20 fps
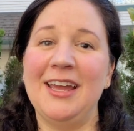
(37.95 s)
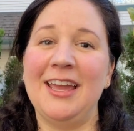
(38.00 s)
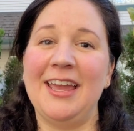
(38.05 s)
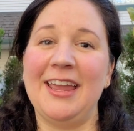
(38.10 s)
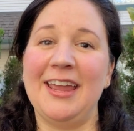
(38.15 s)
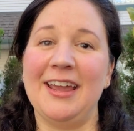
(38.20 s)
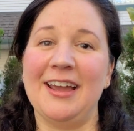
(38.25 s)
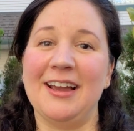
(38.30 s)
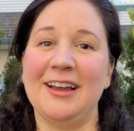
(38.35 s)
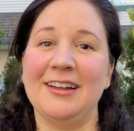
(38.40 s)

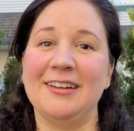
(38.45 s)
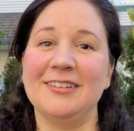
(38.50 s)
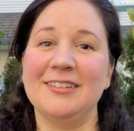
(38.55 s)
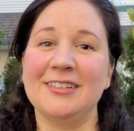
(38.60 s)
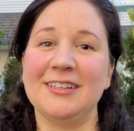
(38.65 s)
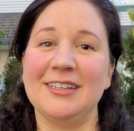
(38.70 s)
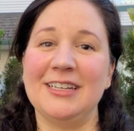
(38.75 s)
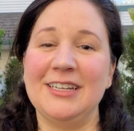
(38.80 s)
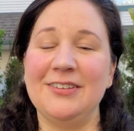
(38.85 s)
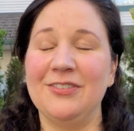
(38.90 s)
And
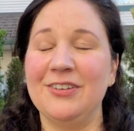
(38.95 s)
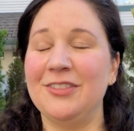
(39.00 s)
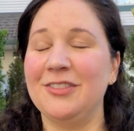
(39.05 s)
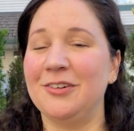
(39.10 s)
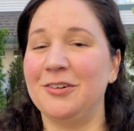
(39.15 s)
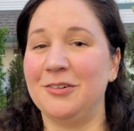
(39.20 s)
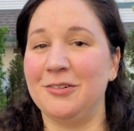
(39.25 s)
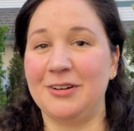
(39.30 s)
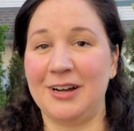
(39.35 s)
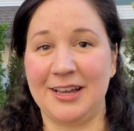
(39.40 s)
even
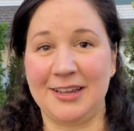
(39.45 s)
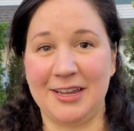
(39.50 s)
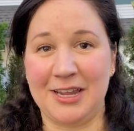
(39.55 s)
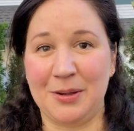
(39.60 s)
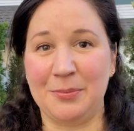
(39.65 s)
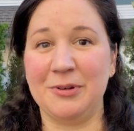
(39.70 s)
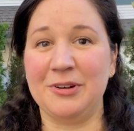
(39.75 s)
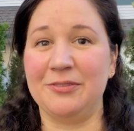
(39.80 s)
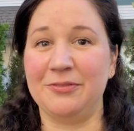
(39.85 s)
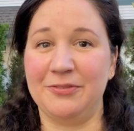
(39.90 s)
though I am
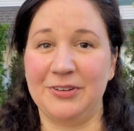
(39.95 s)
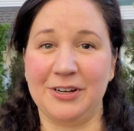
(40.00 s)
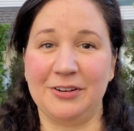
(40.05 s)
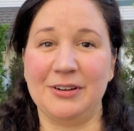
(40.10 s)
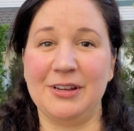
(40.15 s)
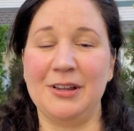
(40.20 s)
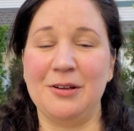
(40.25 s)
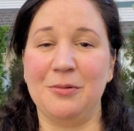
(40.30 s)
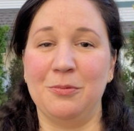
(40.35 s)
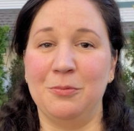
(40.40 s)
in a
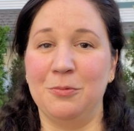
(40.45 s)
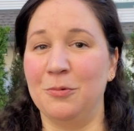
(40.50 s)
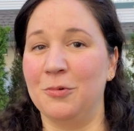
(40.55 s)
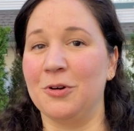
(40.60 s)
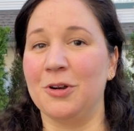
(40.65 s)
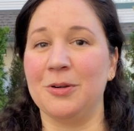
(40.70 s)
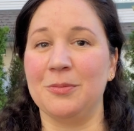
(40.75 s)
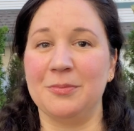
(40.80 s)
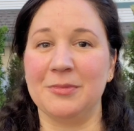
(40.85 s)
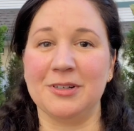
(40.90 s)
very
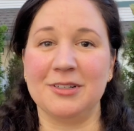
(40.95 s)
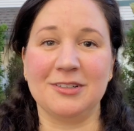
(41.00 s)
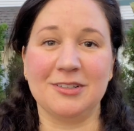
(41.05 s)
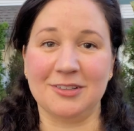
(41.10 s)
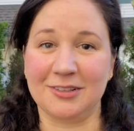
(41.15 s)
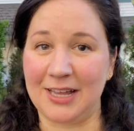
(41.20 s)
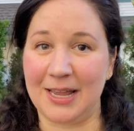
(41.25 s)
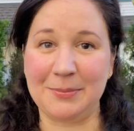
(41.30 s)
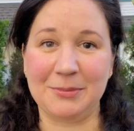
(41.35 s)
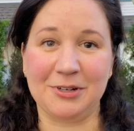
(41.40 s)
warm
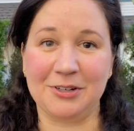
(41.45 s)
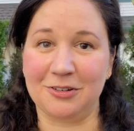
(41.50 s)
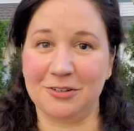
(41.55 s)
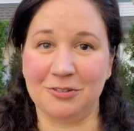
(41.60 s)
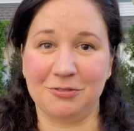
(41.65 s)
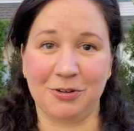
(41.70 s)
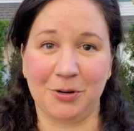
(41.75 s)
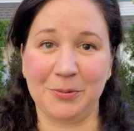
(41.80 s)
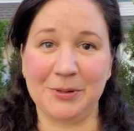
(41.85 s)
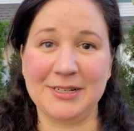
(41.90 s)
climate or
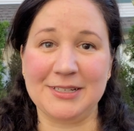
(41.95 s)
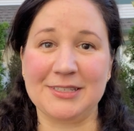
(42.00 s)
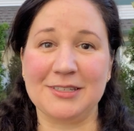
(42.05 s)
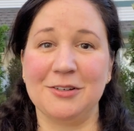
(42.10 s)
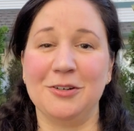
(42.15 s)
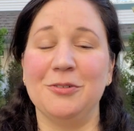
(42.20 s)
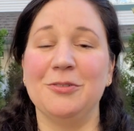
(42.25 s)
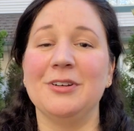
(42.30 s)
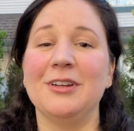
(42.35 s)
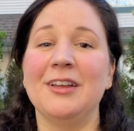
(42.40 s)
growing
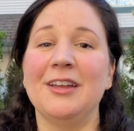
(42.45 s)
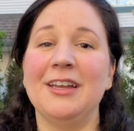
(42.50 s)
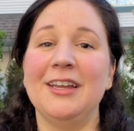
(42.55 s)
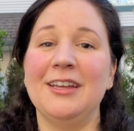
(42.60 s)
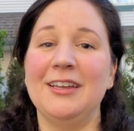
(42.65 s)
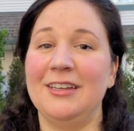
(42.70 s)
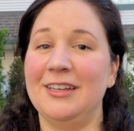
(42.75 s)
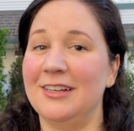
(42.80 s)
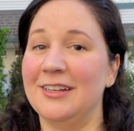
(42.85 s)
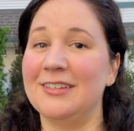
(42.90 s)
zone,
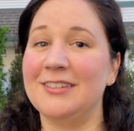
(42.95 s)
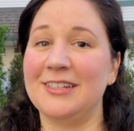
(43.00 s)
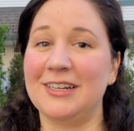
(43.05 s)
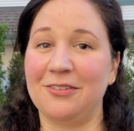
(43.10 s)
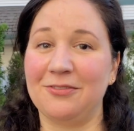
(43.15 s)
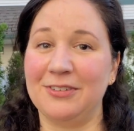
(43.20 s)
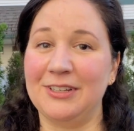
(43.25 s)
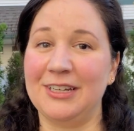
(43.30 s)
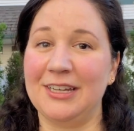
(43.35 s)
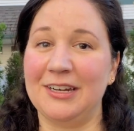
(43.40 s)
it is
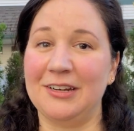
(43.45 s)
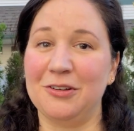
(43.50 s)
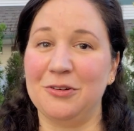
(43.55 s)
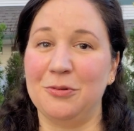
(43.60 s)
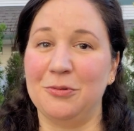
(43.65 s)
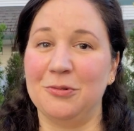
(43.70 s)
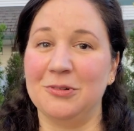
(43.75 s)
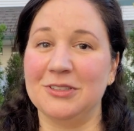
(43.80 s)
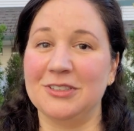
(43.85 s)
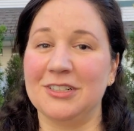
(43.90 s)
definitely getting
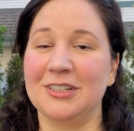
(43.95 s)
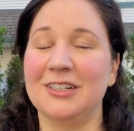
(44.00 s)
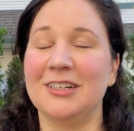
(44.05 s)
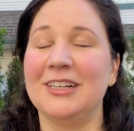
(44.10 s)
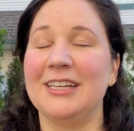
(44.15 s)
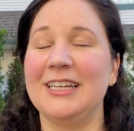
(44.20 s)
colder.